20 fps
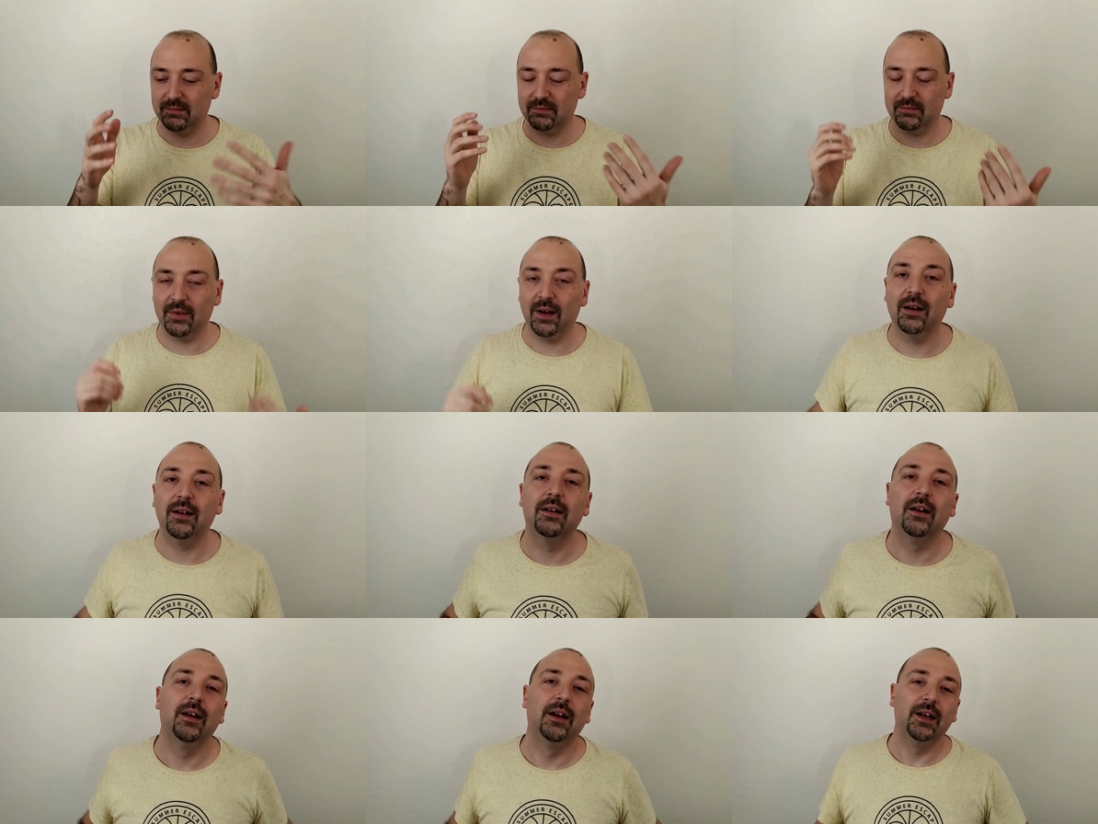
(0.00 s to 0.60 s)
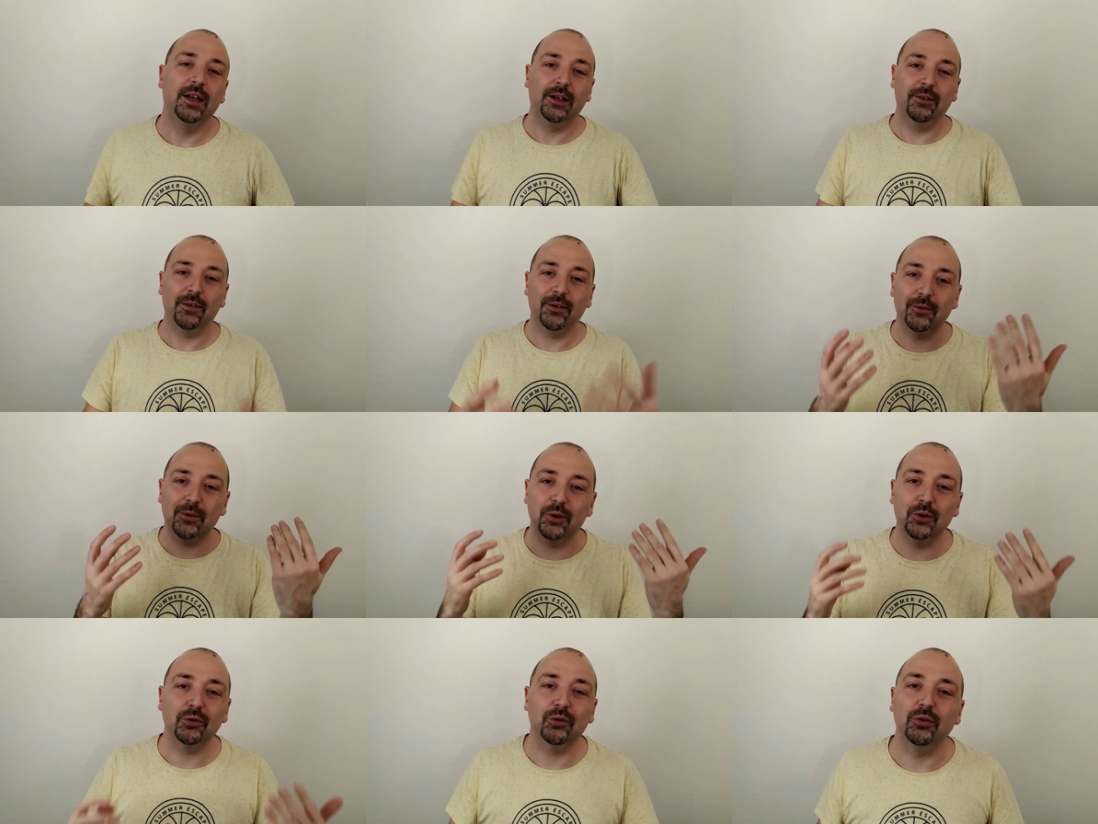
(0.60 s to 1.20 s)
Well, if you
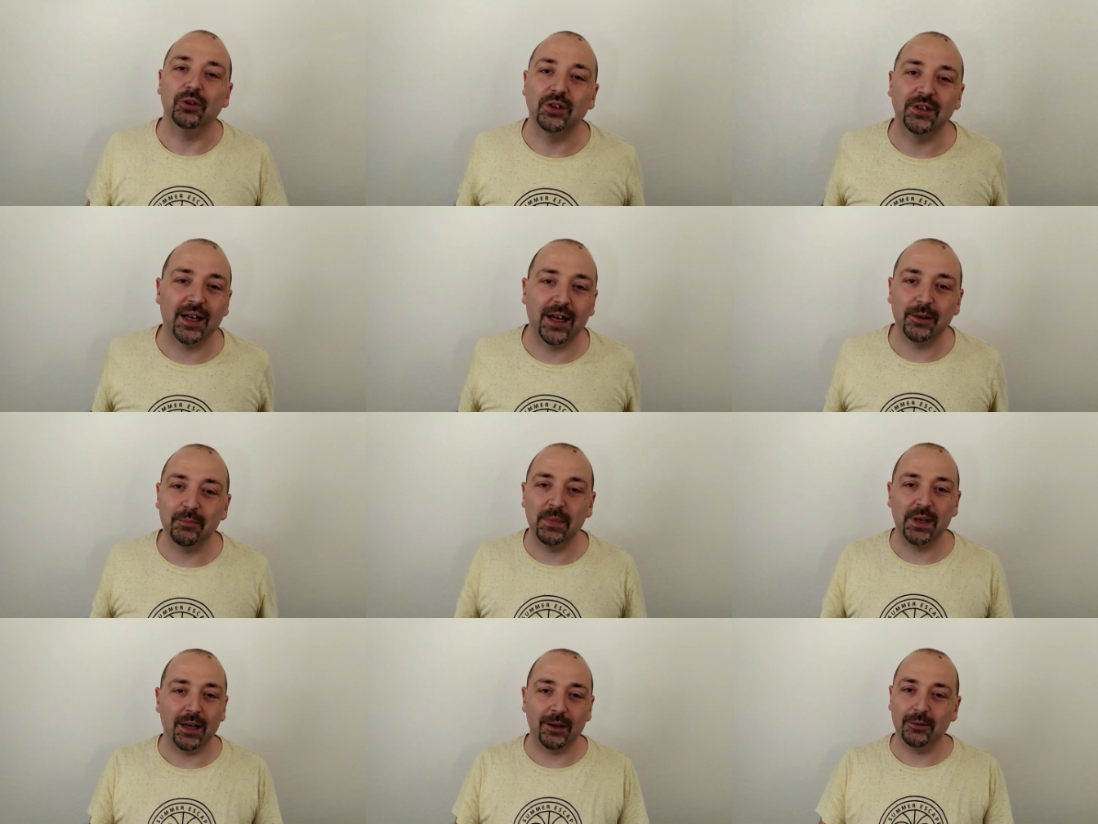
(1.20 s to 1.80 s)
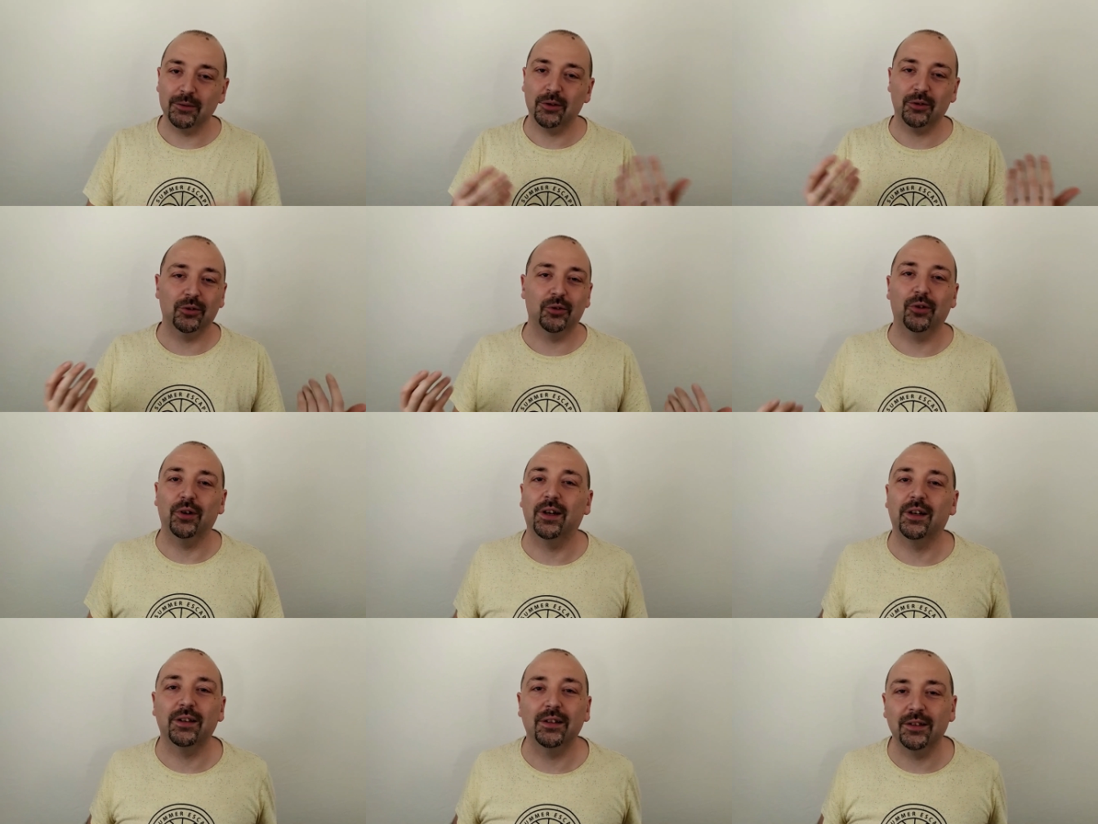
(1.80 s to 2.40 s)
want to insult me, I'm not
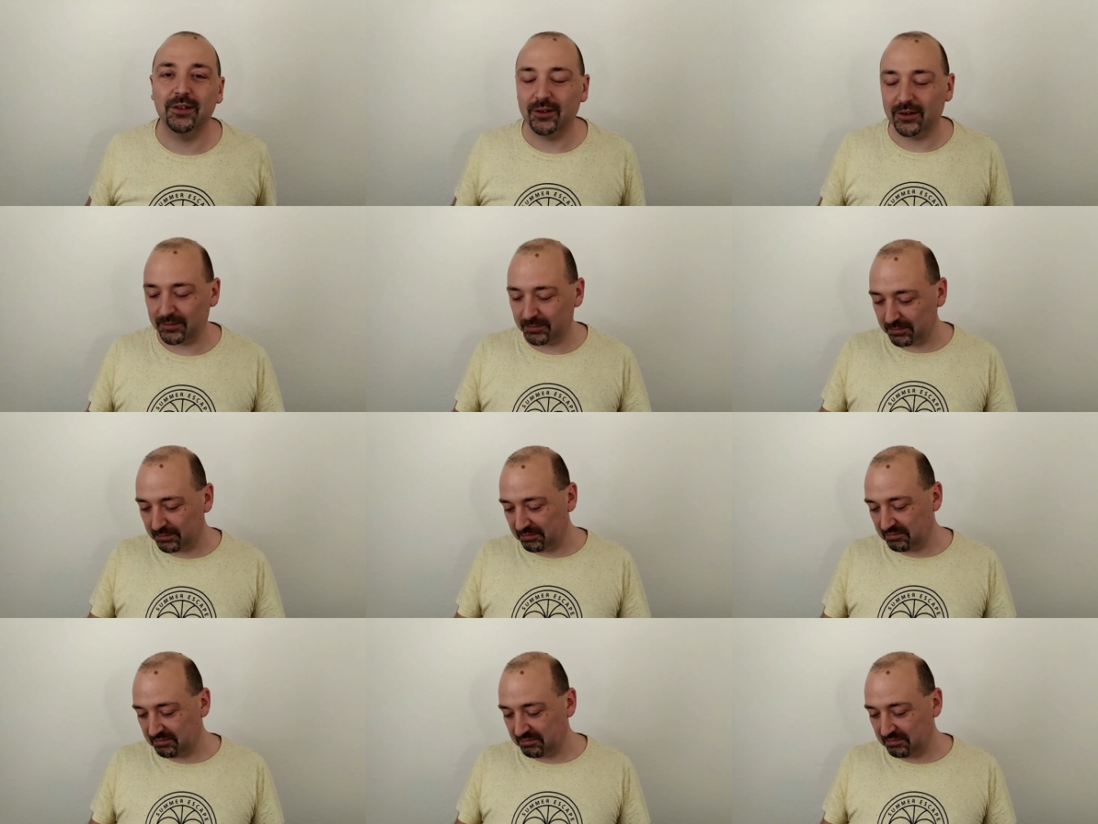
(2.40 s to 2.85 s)
gonna read your